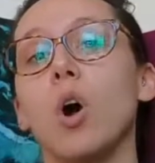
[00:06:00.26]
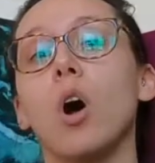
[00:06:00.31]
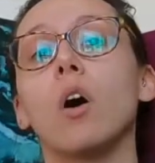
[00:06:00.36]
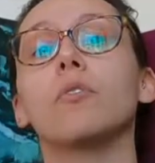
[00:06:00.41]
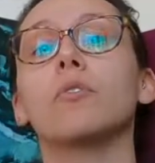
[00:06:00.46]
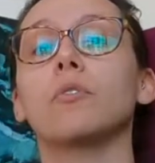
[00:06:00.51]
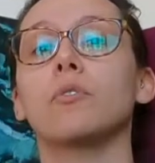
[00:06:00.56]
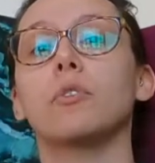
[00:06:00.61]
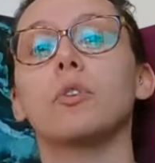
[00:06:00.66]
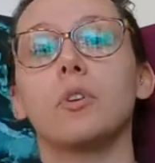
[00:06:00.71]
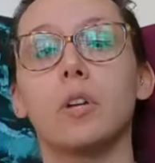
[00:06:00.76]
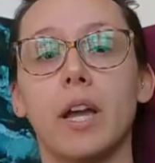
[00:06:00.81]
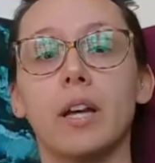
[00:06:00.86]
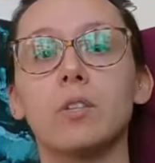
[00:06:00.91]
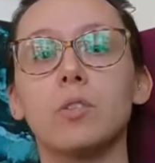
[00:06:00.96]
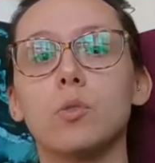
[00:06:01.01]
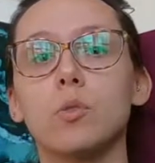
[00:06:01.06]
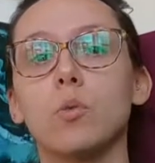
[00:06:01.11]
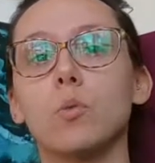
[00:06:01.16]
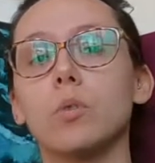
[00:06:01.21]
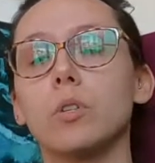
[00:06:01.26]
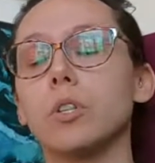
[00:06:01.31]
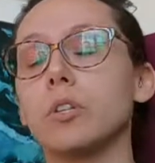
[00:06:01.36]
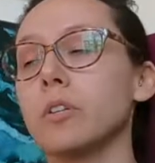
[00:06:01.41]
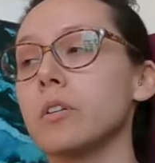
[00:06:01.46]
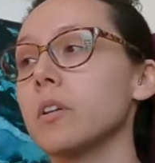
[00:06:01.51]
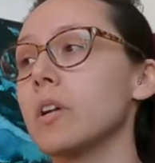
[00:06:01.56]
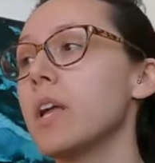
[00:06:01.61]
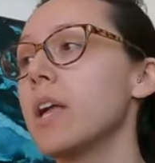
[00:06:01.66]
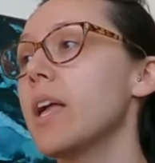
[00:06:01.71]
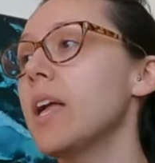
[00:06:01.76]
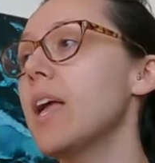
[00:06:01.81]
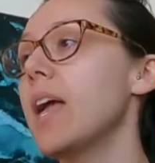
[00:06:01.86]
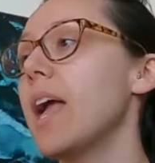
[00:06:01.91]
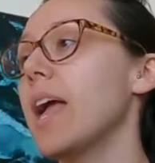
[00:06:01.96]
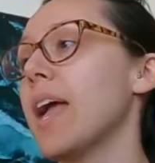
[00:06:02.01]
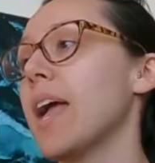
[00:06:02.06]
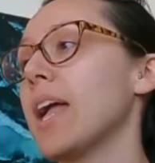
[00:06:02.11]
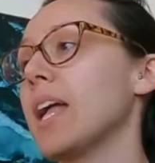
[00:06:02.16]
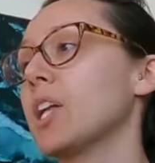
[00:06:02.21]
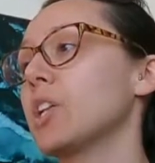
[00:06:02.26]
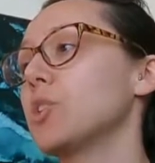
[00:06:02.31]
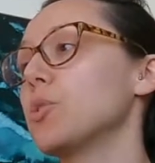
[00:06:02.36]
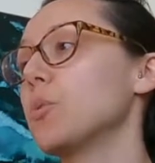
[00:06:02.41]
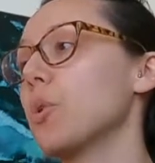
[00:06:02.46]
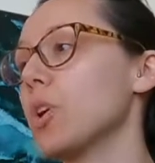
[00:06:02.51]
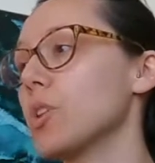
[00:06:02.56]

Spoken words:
off of your next order. And you